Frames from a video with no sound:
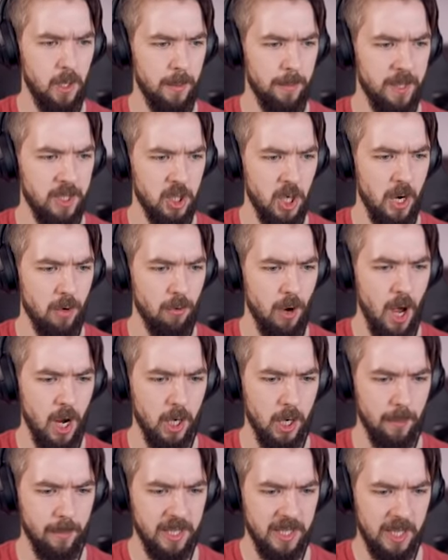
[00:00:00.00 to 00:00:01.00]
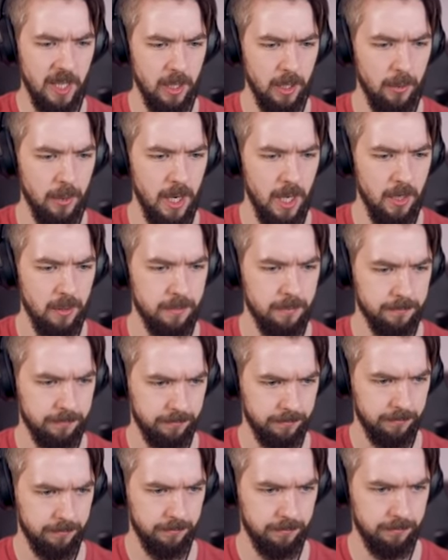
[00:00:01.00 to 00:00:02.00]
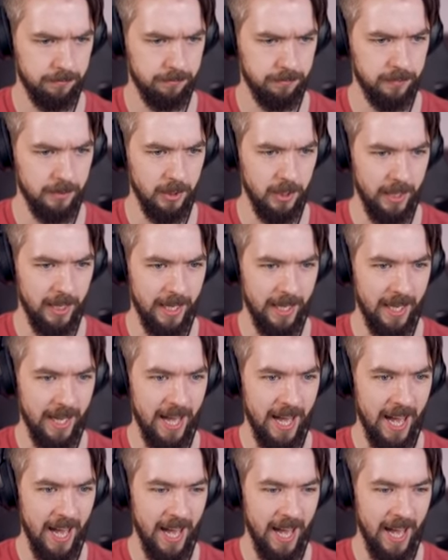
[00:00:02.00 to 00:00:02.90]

know the big giant rock coming to kill you all? Hopefully